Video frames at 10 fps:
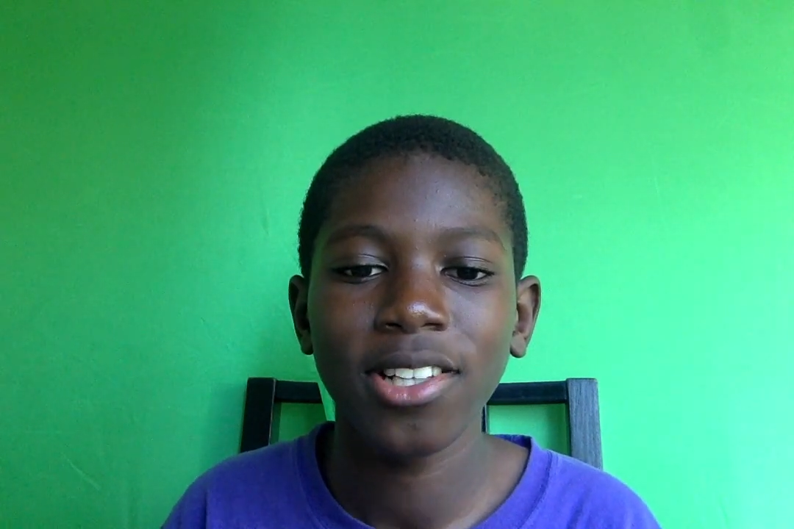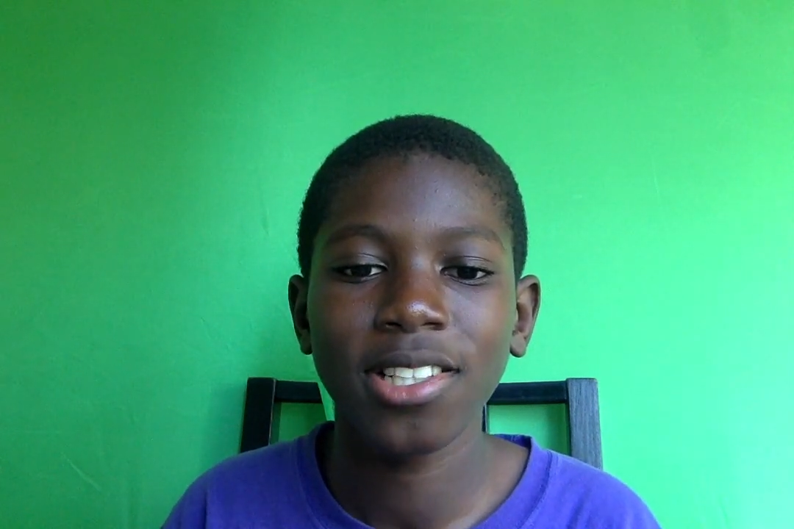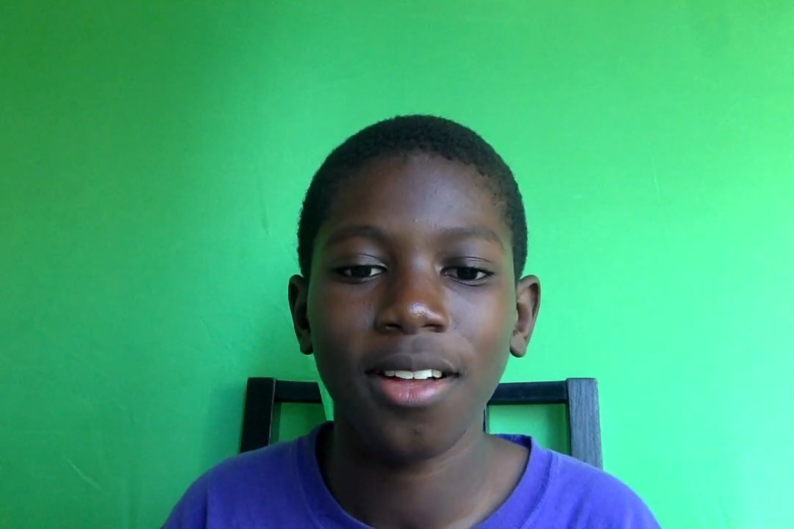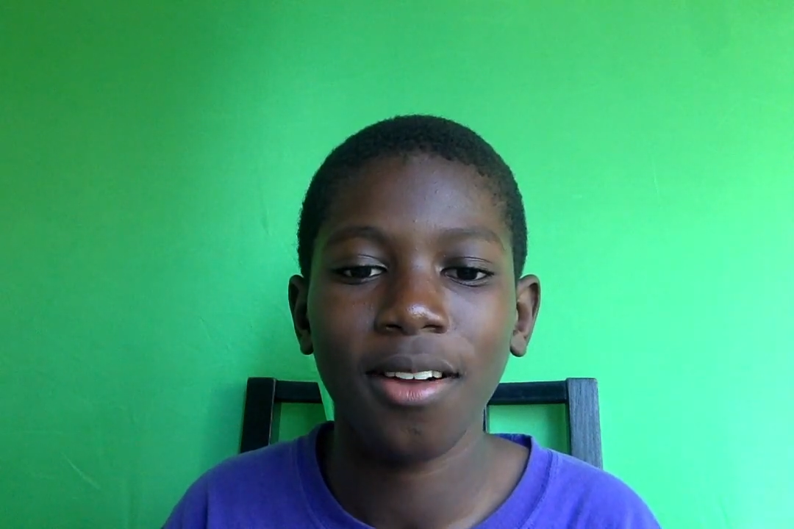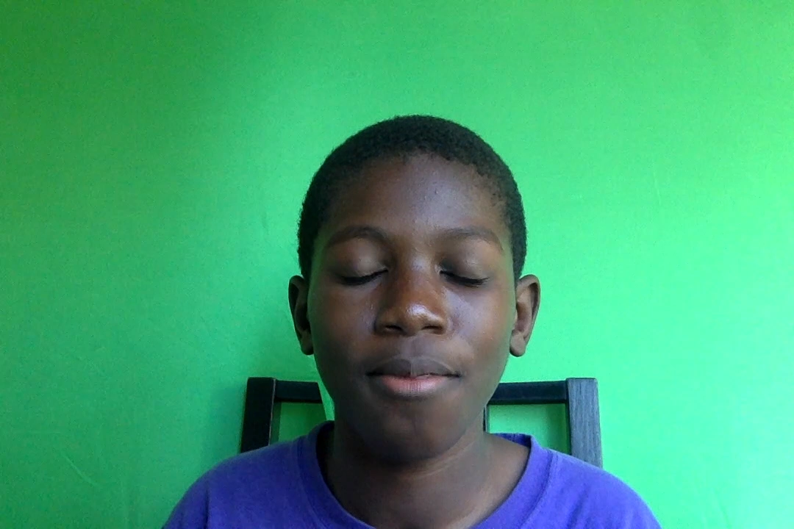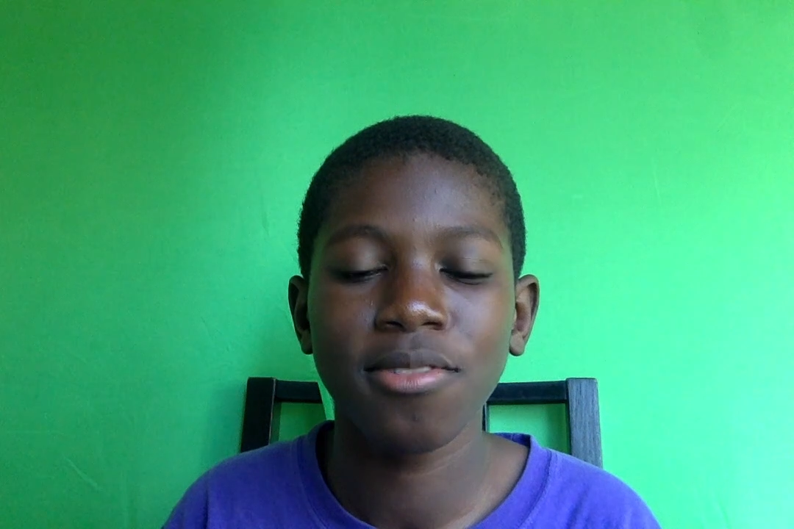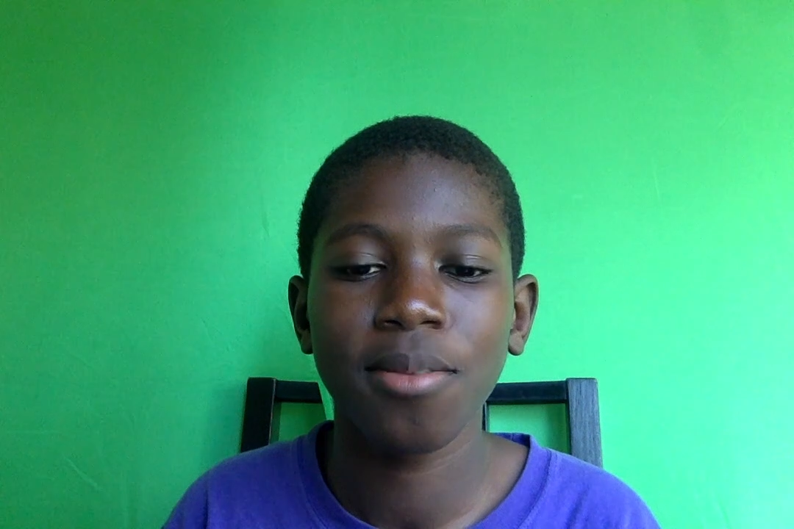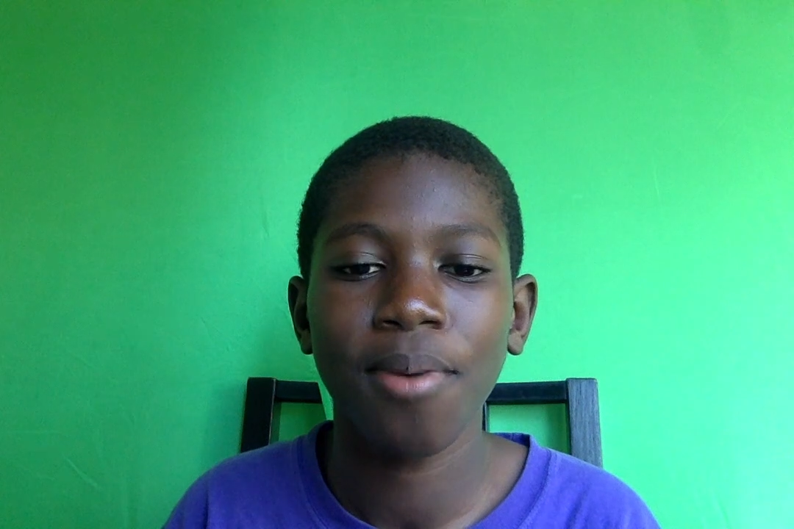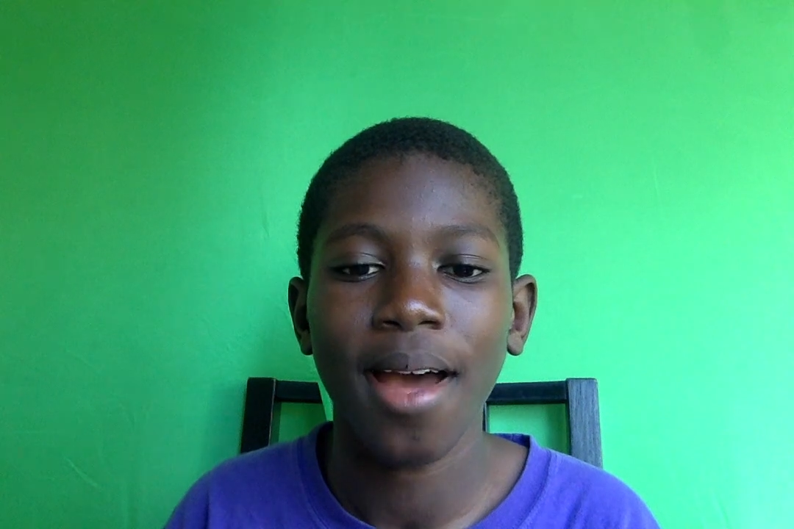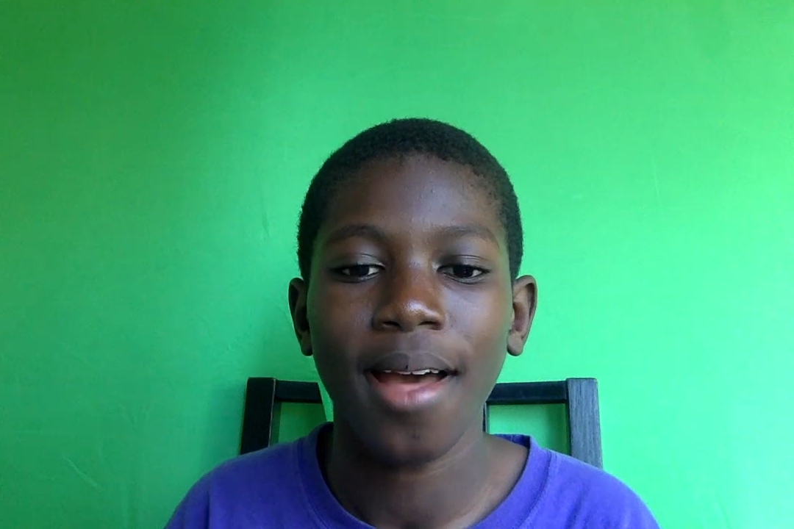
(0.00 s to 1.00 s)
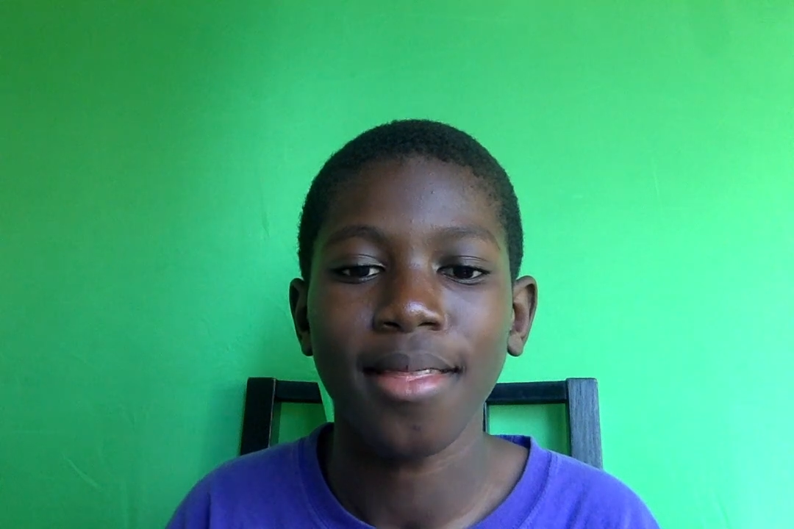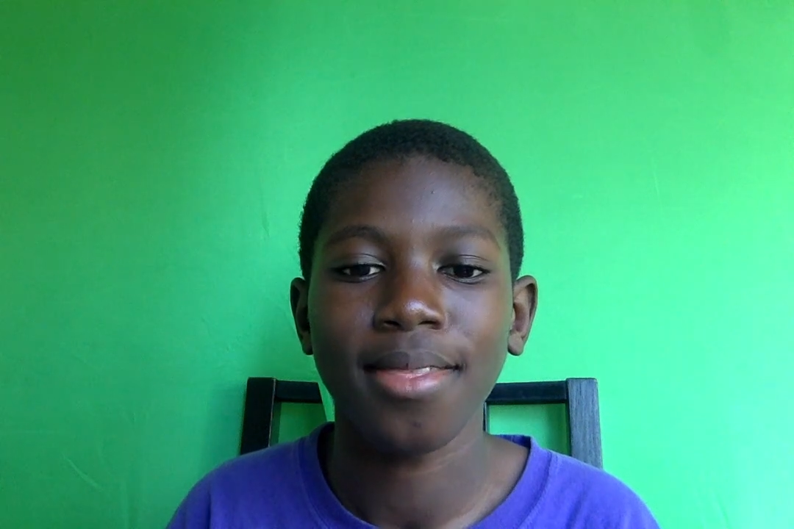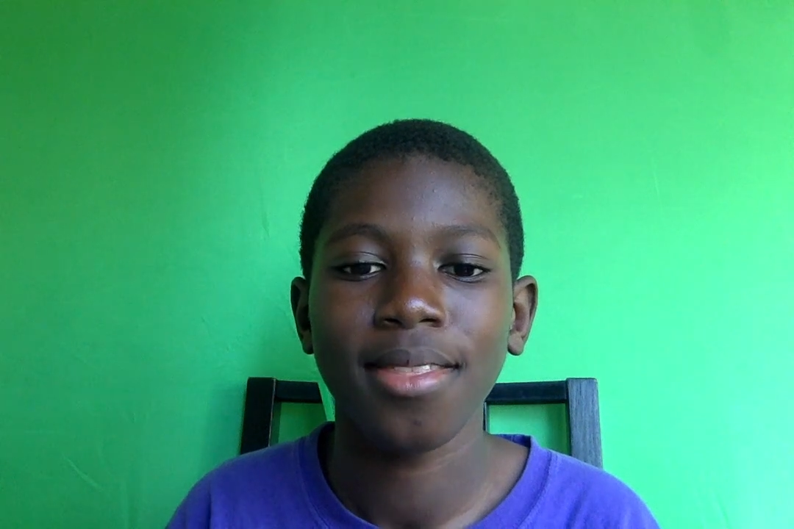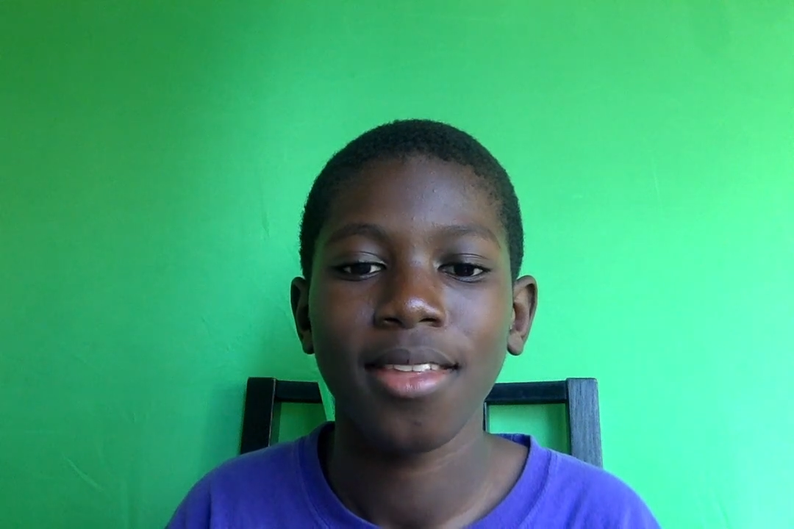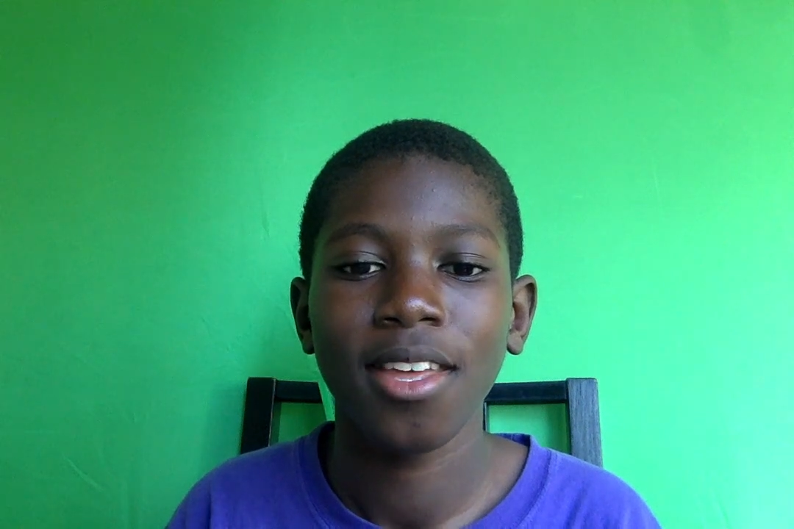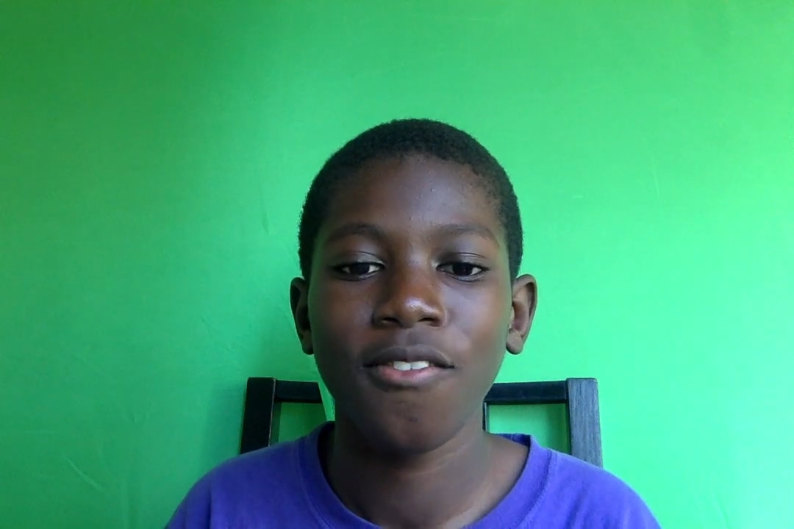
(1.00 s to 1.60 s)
it shall come to pass,